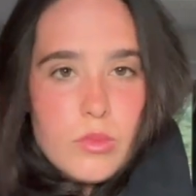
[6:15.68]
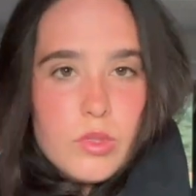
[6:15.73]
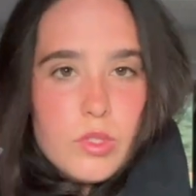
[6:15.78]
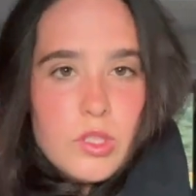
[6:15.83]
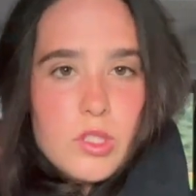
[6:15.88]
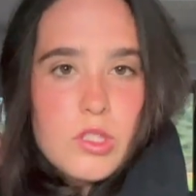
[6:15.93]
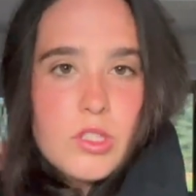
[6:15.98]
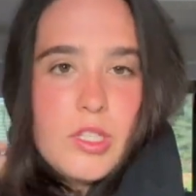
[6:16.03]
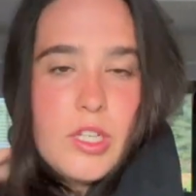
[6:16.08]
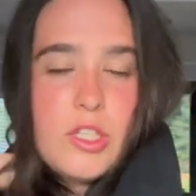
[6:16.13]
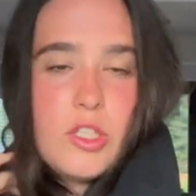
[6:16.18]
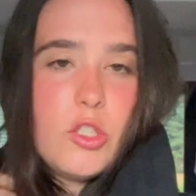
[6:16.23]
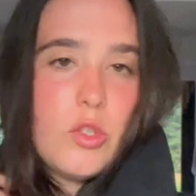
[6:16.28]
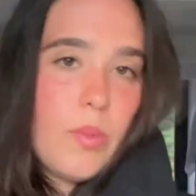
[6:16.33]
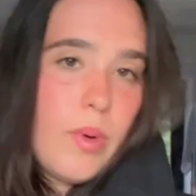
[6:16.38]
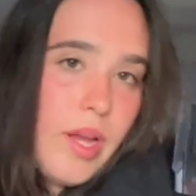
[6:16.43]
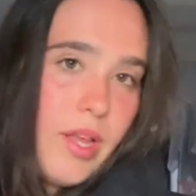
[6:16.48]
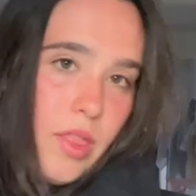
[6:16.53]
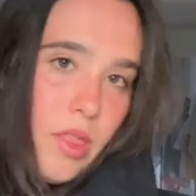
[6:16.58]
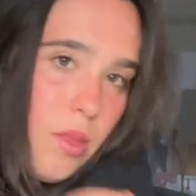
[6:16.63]

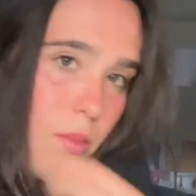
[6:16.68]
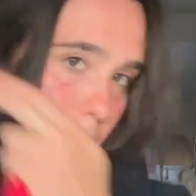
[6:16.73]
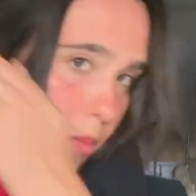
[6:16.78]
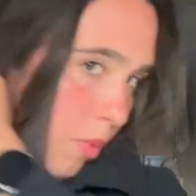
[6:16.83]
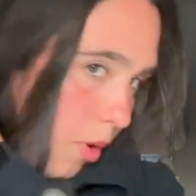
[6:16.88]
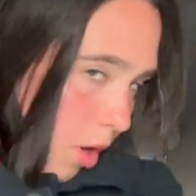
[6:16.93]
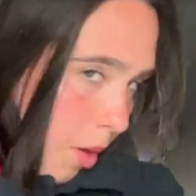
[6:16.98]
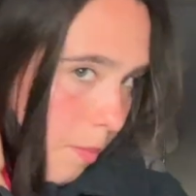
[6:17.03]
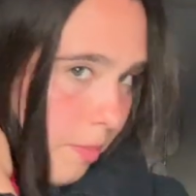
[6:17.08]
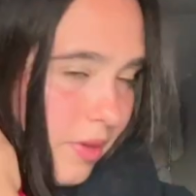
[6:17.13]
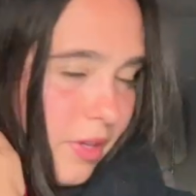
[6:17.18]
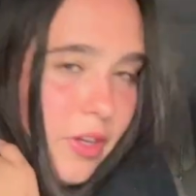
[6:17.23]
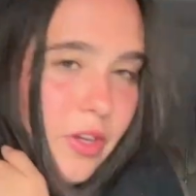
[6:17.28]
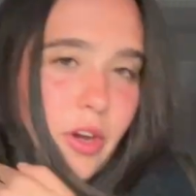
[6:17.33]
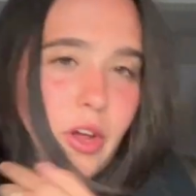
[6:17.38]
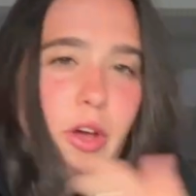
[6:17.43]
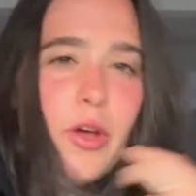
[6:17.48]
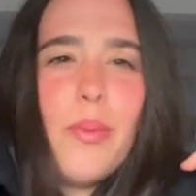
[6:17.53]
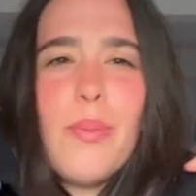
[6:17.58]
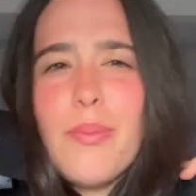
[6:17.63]
accentuate the bob, you
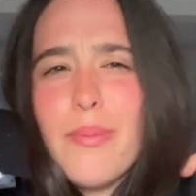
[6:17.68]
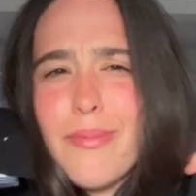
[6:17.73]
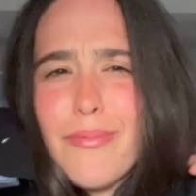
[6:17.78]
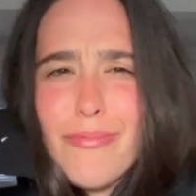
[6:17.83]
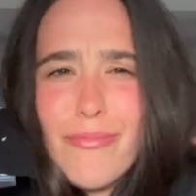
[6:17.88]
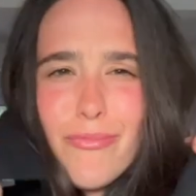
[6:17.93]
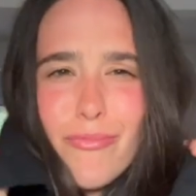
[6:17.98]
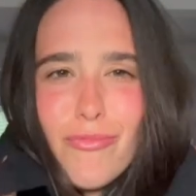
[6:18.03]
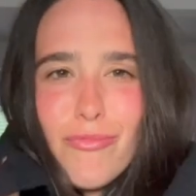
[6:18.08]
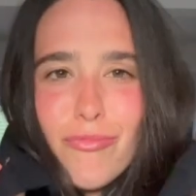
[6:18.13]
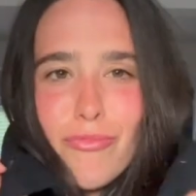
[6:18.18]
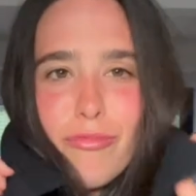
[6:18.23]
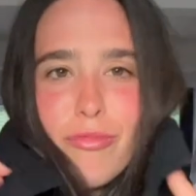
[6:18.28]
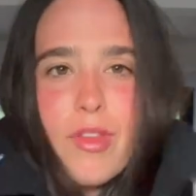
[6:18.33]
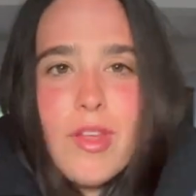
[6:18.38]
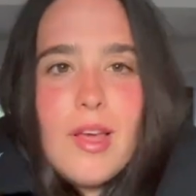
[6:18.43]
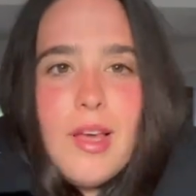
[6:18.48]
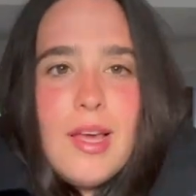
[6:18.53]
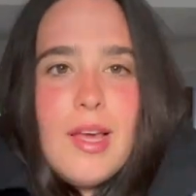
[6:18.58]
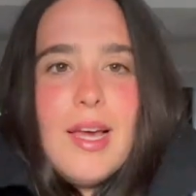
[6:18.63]
know.
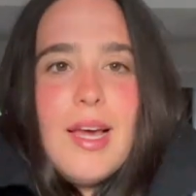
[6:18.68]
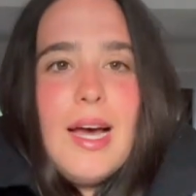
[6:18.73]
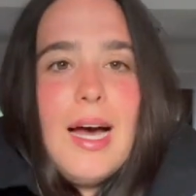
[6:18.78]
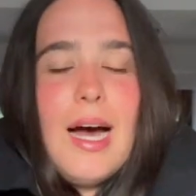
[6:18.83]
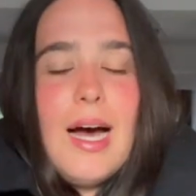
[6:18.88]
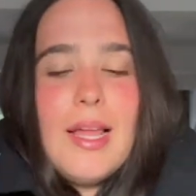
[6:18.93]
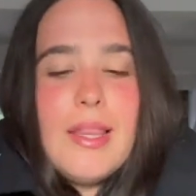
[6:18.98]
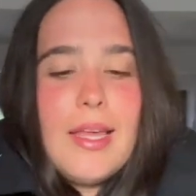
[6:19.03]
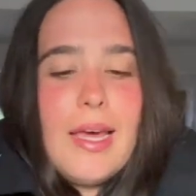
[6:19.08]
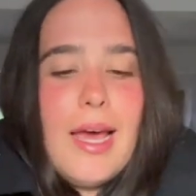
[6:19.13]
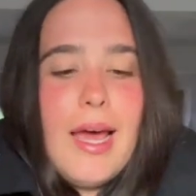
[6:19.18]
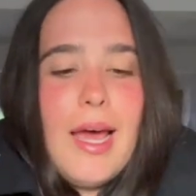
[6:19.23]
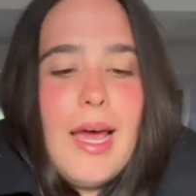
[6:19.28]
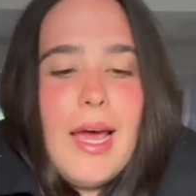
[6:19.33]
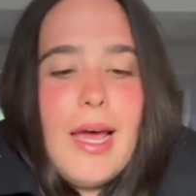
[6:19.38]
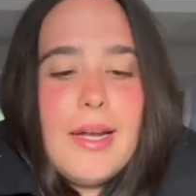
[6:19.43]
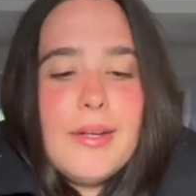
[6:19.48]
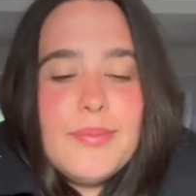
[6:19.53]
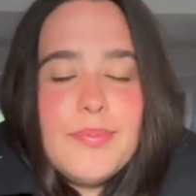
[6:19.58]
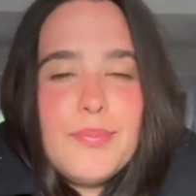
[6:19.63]
And
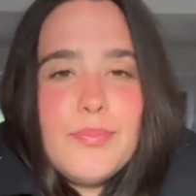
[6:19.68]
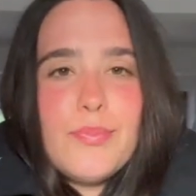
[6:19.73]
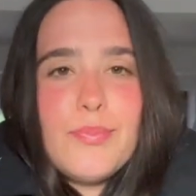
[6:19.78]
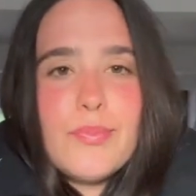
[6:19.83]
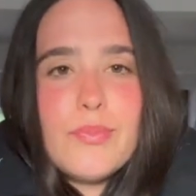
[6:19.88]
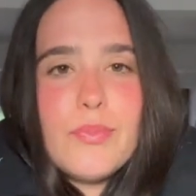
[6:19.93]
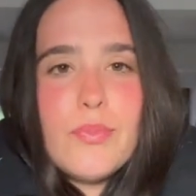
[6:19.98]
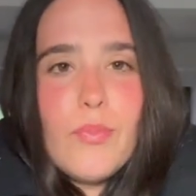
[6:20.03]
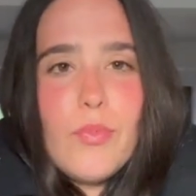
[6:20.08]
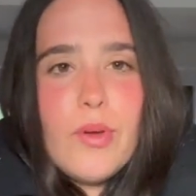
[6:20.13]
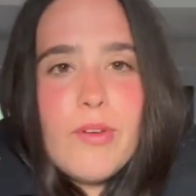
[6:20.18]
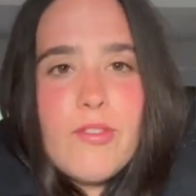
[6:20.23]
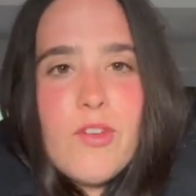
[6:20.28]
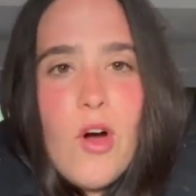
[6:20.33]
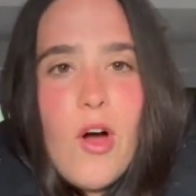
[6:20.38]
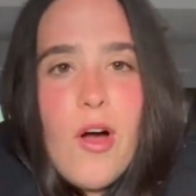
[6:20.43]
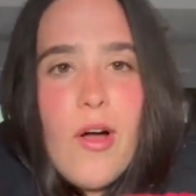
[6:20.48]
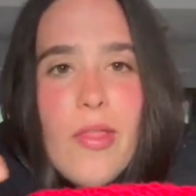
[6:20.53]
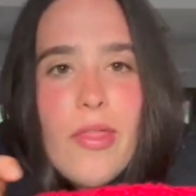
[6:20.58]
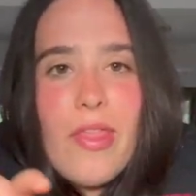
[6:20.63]
then we've
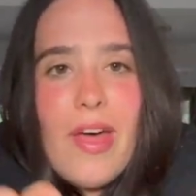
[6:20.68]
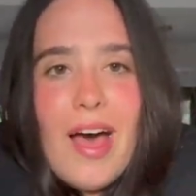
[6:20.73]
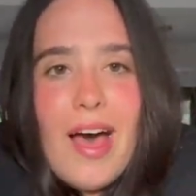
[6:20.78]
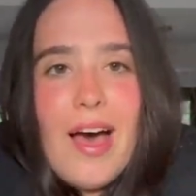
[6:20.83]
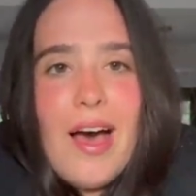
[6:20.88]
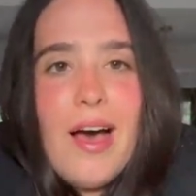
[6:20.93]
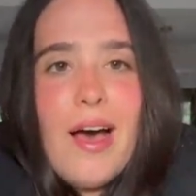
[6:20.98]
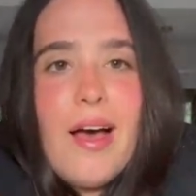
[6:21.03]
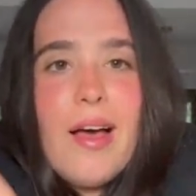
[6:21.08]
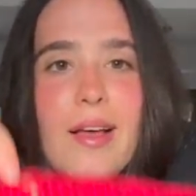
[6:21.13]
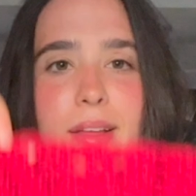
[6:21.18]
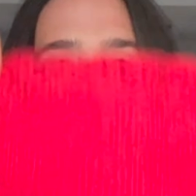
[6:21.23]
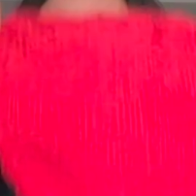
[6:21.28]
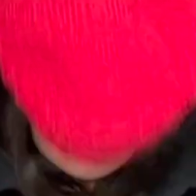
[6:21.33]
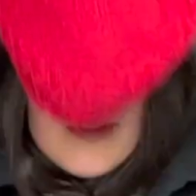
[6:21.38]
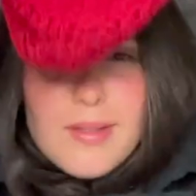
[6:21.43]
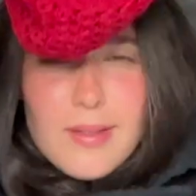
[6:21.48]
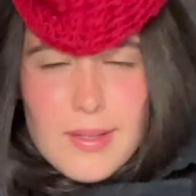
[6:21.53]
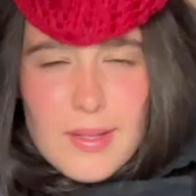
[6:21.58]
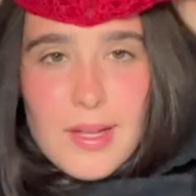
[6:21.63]
got that
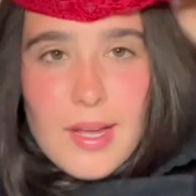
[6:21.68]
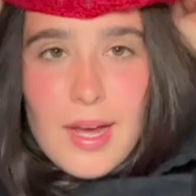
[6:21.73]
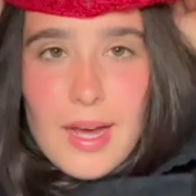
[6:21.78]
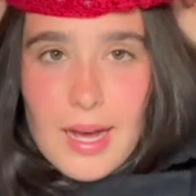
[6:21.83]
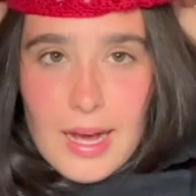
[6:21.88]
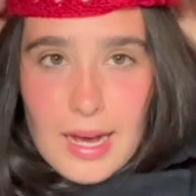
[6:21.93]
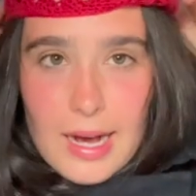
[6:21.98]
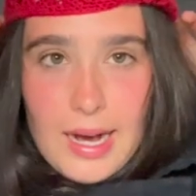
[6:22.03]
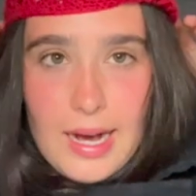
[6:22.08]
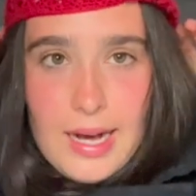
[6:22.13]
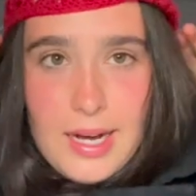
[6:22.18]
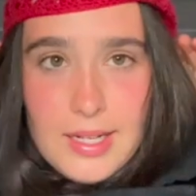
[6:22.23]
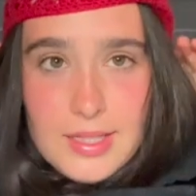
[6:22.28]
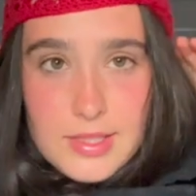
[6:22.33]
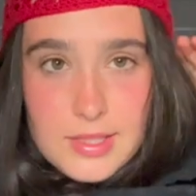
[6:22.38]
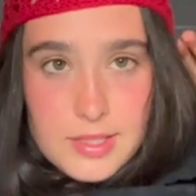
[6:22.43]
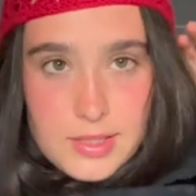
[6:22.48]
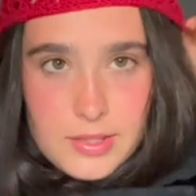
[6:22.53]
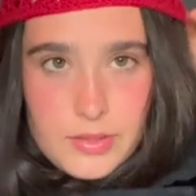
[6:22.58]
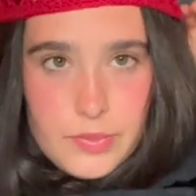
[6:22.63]
hat.